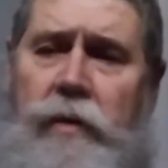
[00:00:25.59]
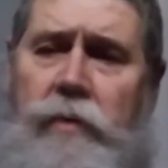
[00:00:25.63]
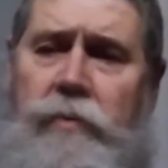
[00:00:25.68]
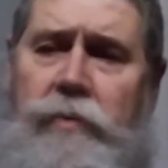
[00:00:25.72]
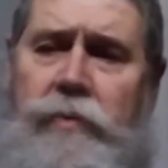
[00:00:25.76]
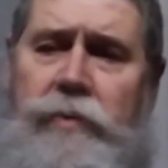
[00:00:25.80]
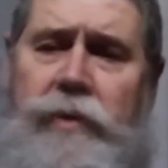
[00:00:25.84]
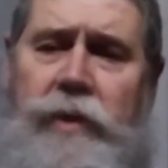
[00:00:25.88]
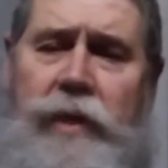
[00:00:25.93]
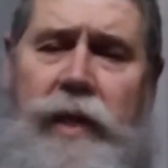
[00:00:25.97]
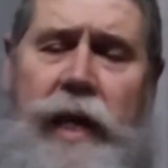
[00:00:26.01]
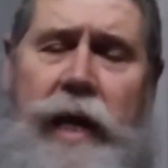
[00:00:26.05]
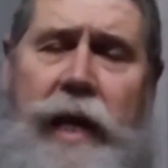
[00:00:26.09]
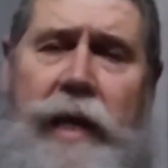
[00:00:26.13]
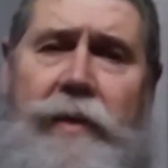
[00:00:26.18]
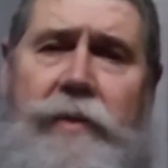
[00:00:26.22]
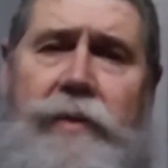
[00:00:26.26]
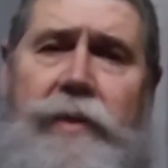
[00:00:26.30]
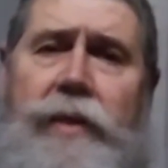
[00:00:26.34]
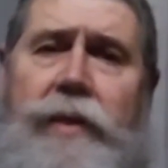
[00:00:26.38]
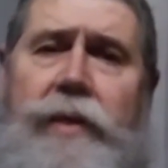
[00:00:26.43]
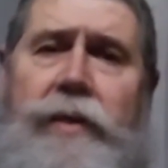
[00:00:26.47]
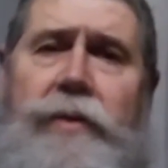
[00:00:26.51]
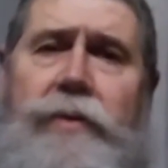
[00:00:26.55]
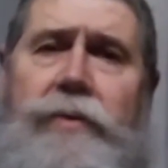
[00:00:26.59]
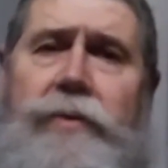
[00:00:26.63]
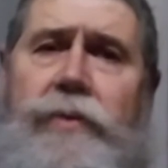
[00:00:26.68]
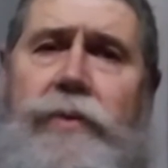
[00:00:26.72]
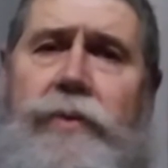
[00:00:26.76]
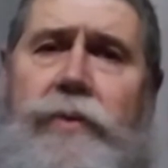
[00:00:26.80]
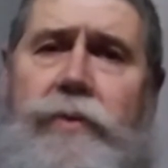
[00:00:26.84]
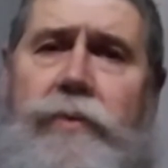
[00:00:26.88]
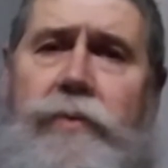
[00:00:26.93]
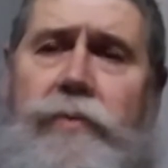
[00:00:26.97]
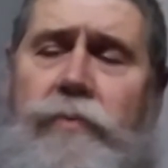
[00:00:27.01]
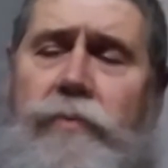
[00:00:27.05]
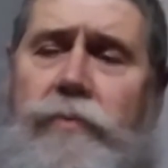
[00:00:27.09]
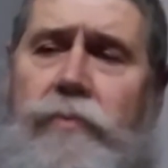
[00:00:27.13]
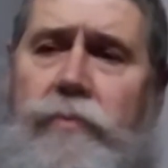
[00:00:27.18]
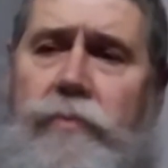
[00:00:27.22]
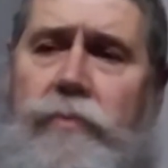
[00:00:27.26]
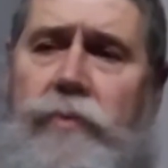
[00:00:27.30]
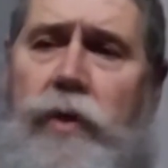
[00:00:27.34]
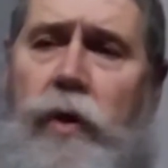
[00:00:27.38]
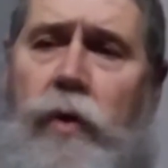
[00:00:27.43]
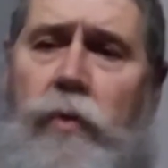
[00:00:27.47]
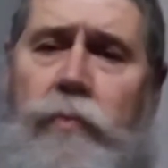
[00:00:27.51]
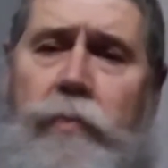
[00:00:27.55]
Was an atheist, a
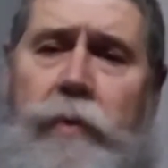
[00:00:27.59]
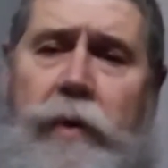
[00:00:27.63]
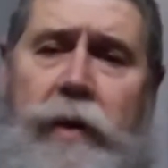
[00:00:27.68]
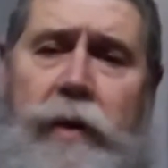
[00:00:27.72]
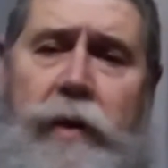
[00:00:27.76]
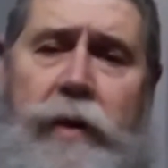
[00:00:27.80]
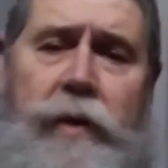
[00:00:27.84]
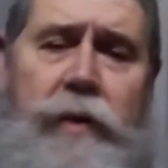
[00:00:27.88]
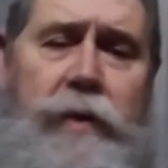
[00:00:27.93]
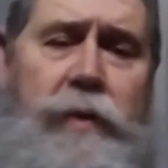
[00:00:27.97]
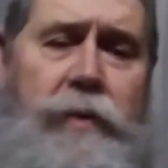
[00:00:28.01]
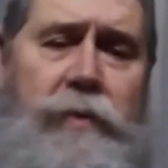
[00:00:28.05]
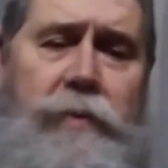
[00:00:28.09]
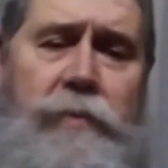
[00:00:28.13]
dope head,